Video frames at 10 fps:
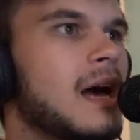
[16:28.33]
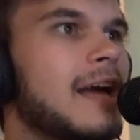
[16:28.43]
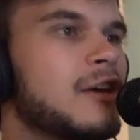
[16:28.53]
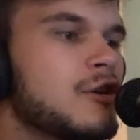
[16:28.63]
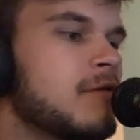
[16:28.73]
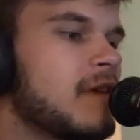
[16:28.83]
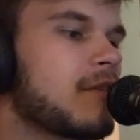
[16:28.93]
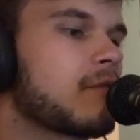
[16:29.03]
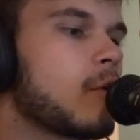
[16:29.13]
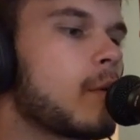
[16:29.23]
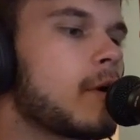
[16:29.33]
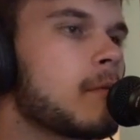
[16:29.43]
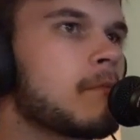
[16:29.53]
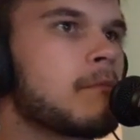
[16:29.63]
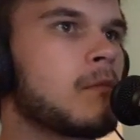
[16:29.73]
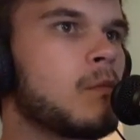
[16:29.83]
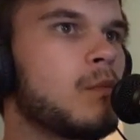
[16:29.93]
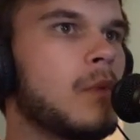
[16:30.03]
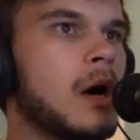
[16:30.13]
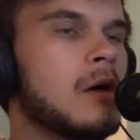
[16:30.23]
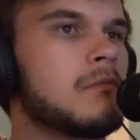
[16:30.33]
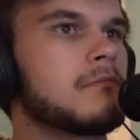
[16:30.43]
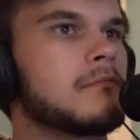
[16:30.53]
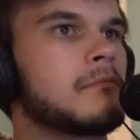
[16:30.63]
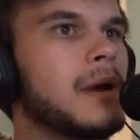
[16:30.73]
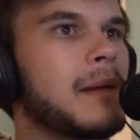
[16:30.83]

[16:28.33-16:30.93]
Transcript: I could fast forward, but